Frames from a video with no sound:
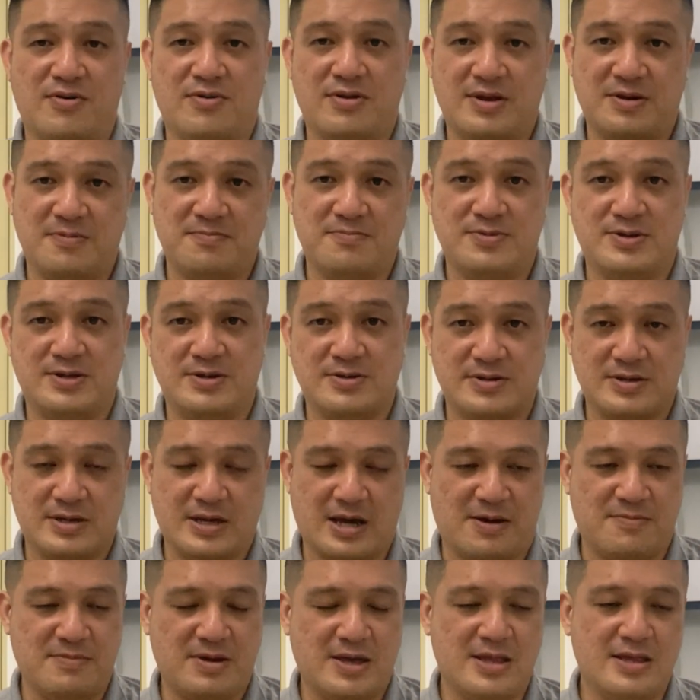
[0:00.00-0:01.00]
Them
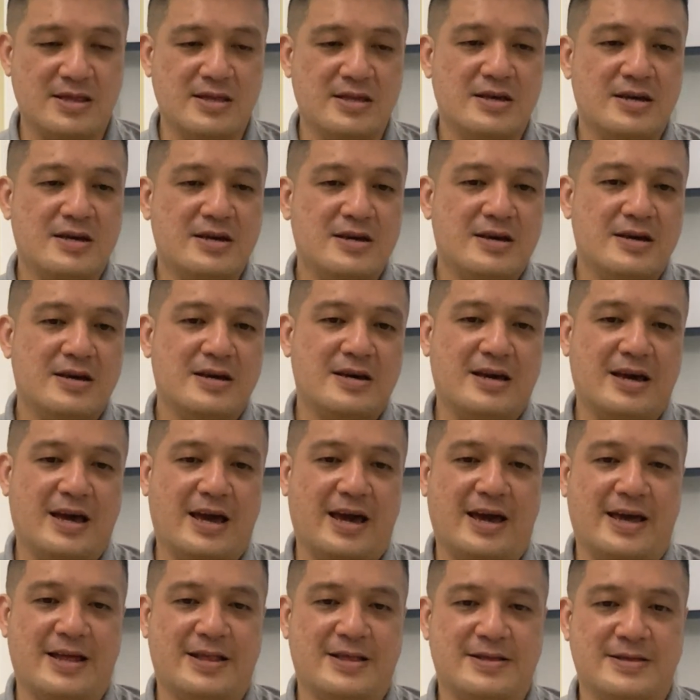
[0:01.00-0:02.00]
come in,
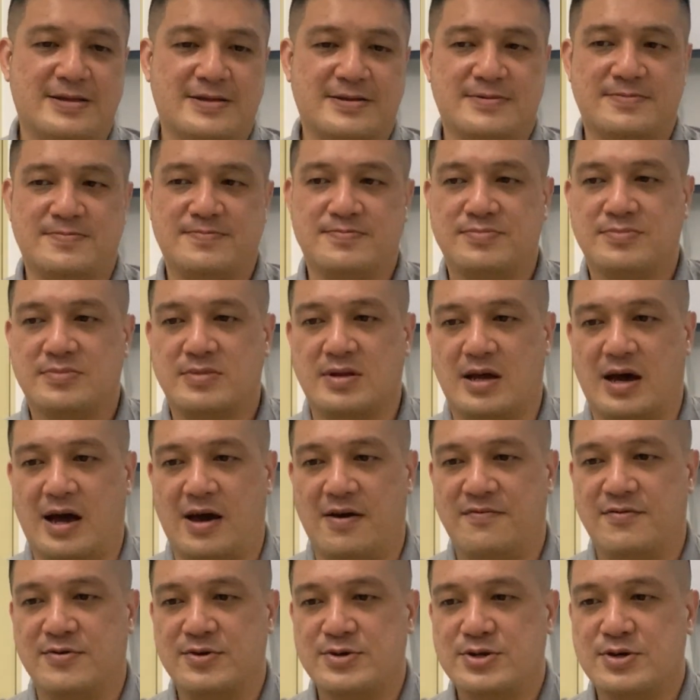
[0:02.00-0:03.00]
and
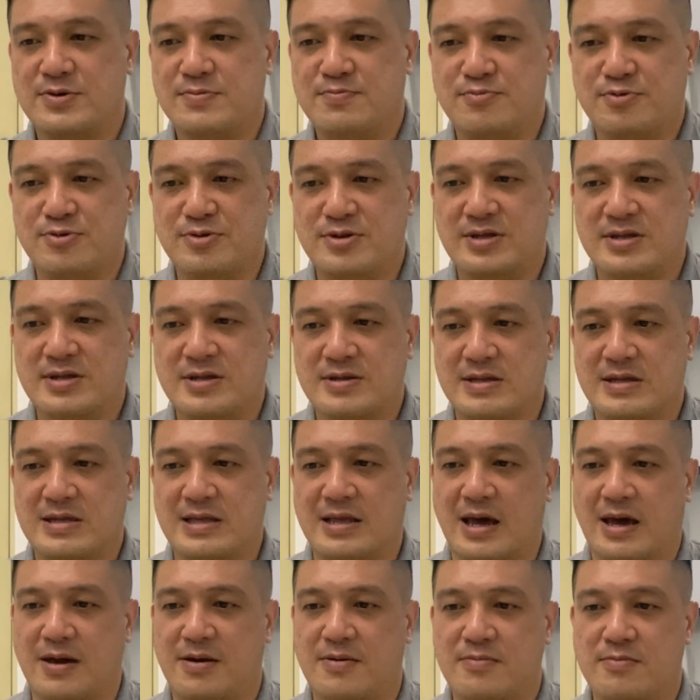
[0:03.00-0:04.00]
I've also put
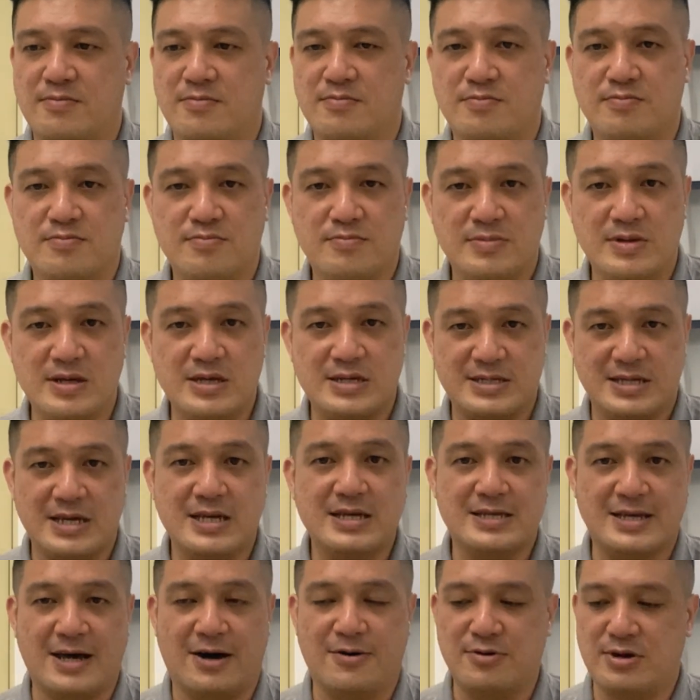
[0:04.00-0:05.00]
like
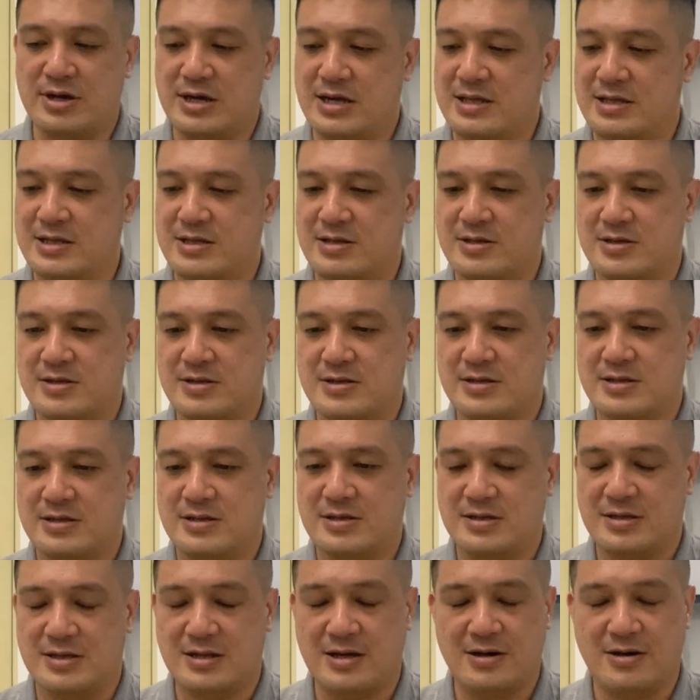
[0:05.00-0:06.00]
listings out in
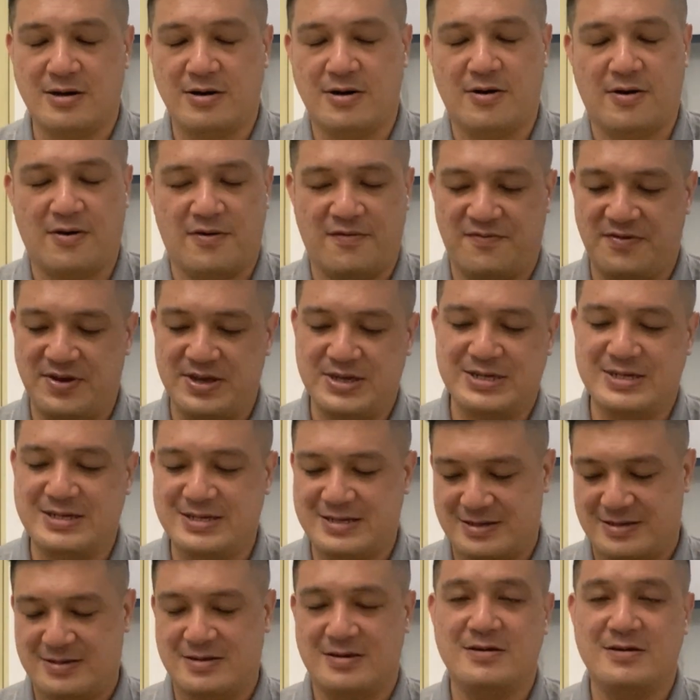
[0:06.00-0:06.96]
the office